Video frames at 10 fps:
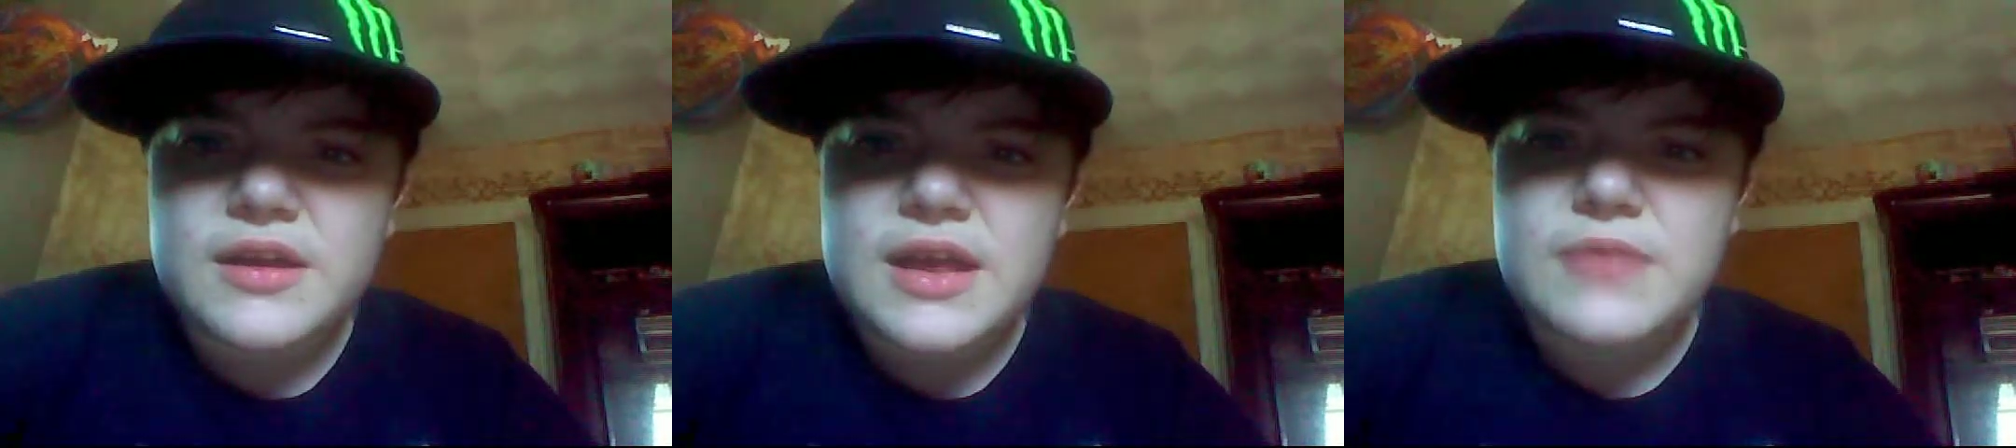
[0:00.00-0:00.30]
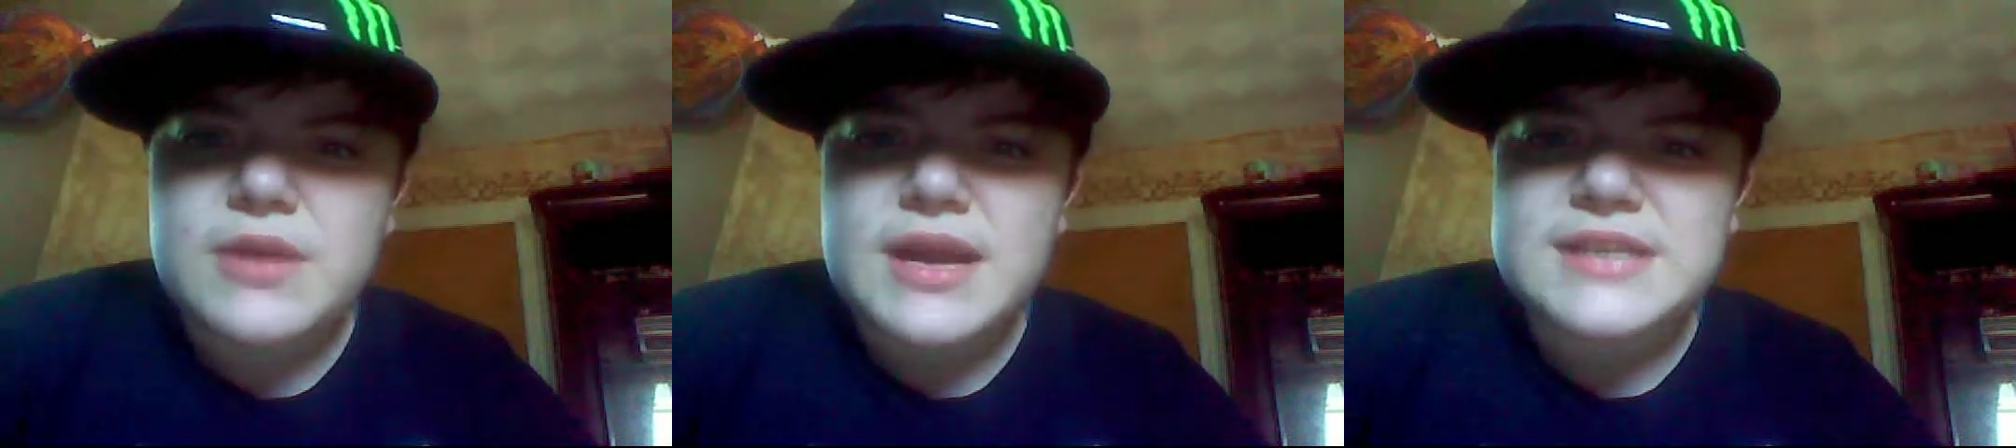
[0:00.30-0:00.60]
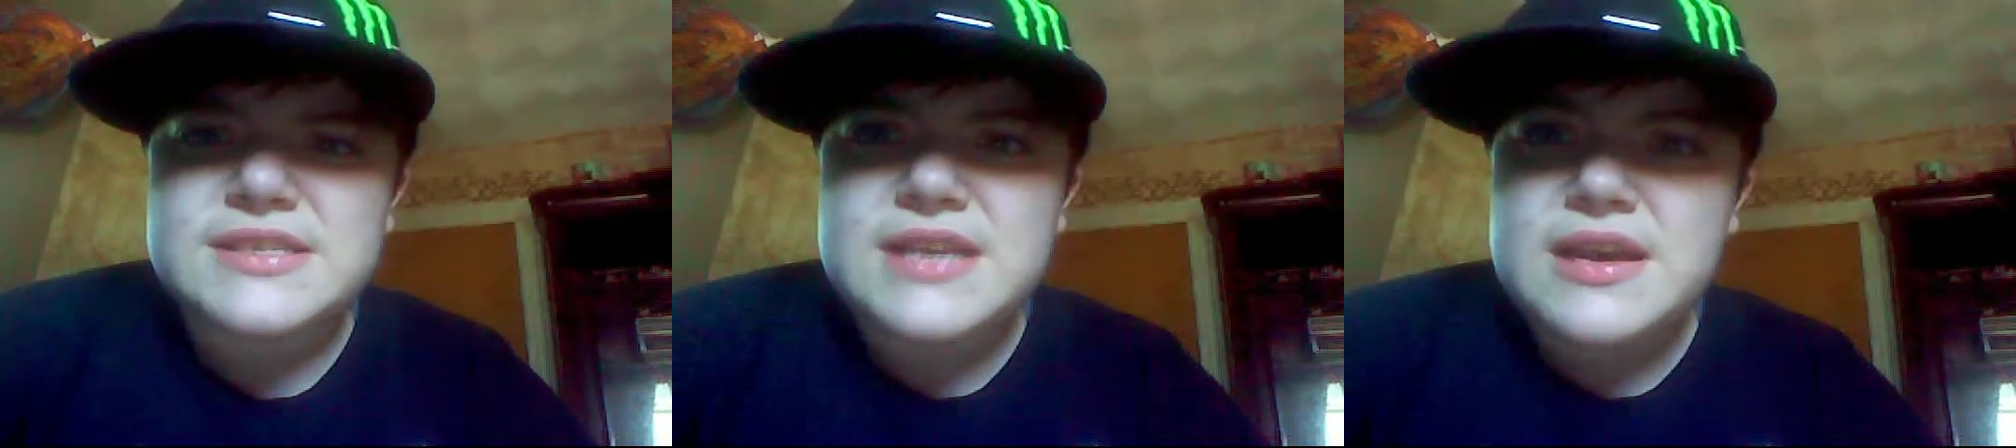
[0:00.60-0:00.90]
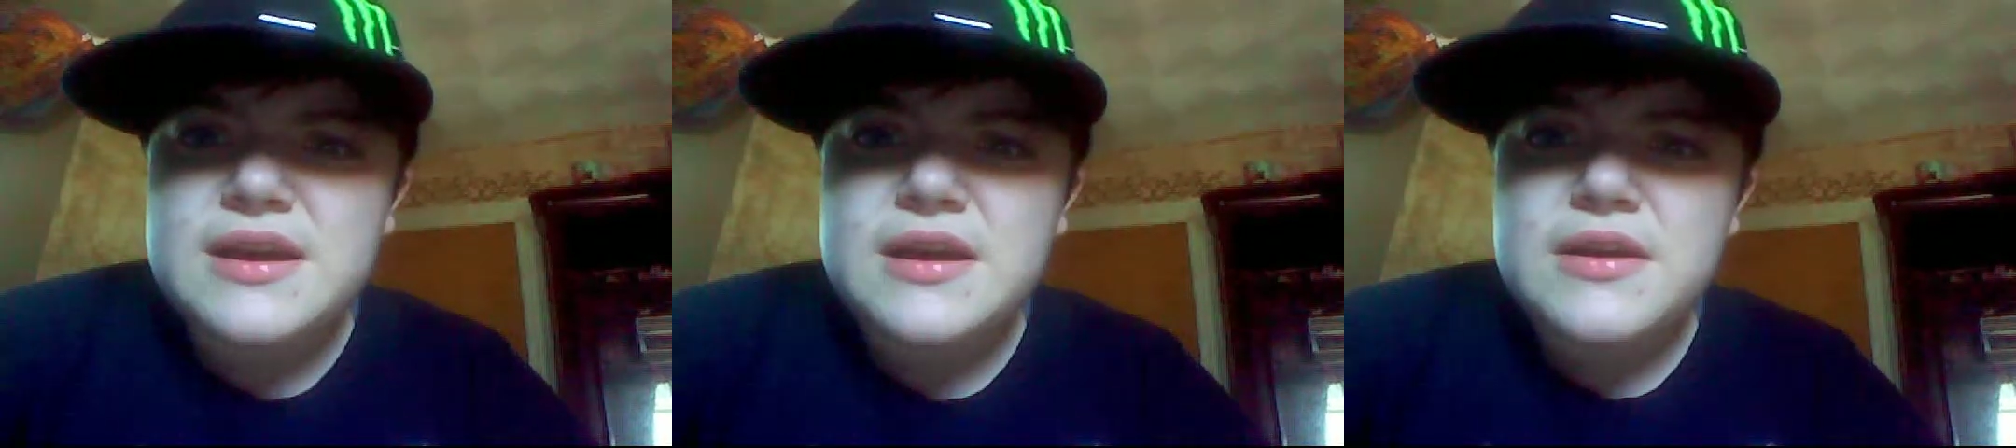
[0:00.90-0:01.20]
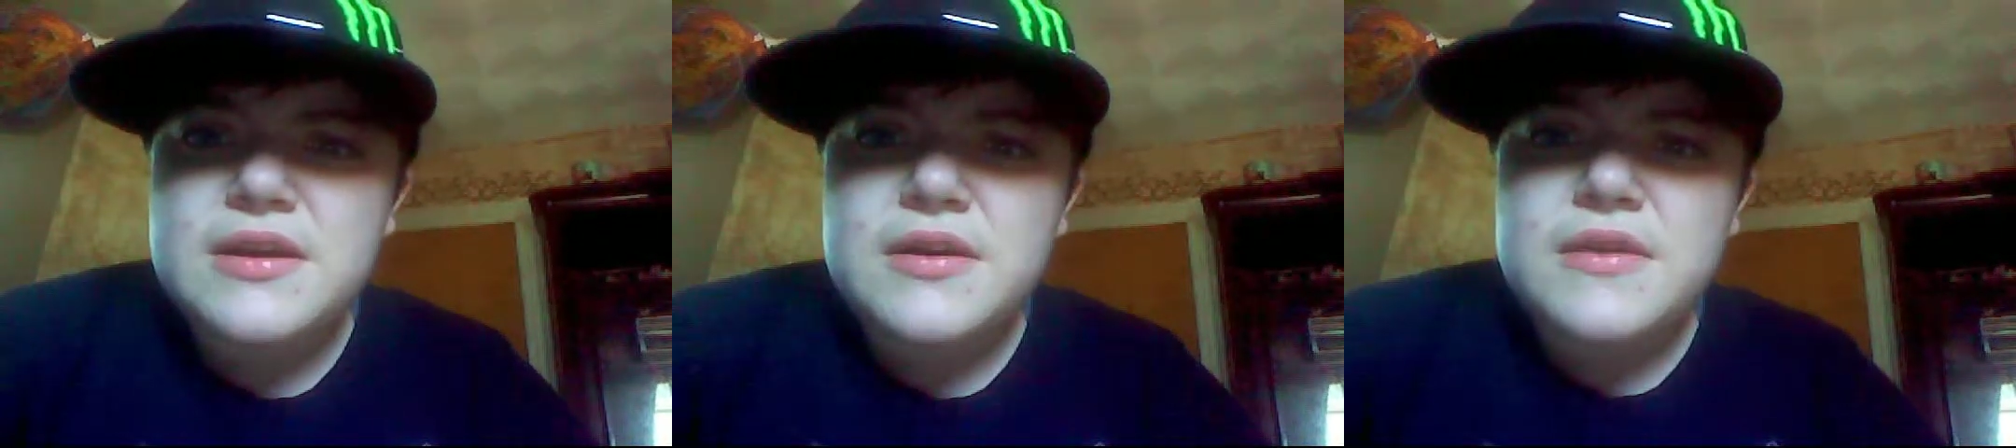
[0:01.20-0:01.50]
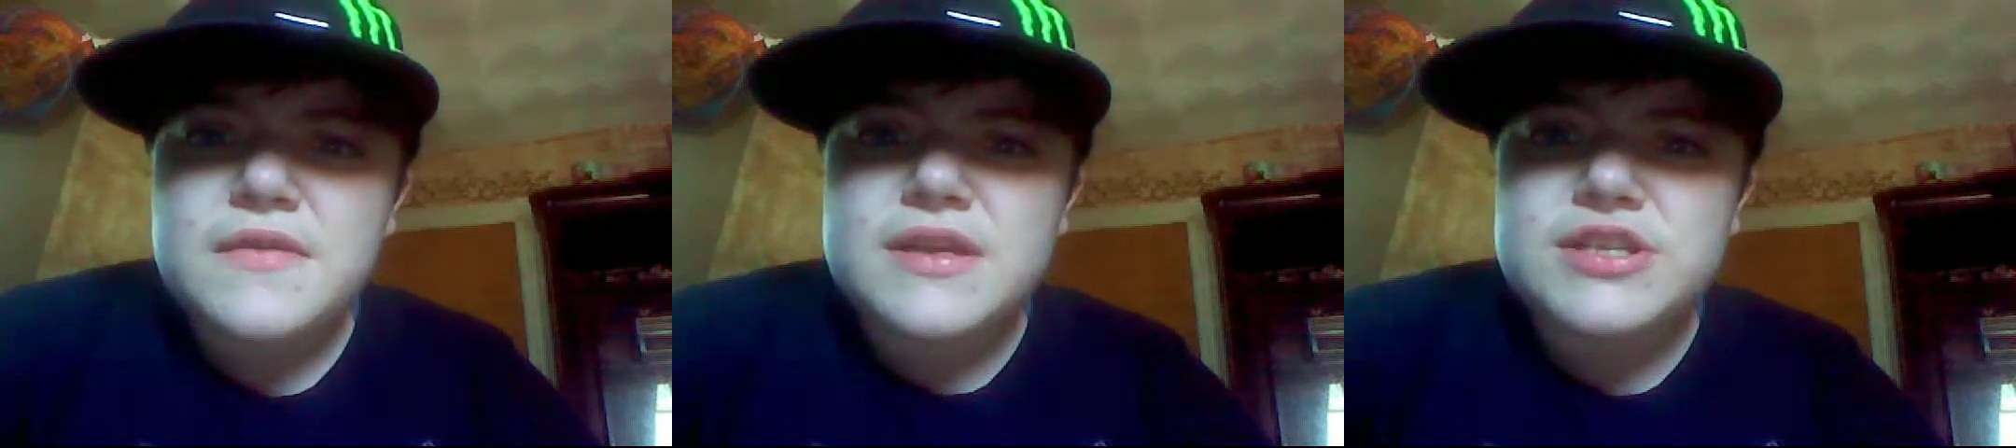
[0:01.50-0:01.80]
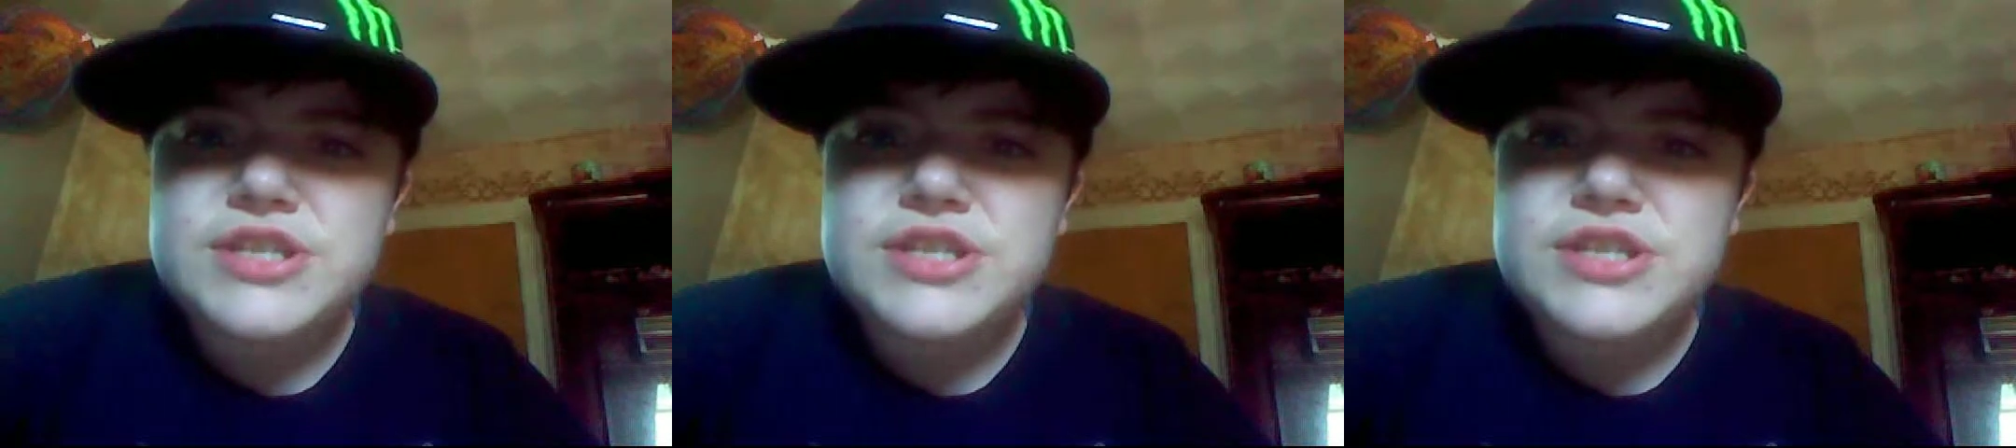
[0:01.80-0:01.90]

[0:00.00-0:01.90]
And when I see this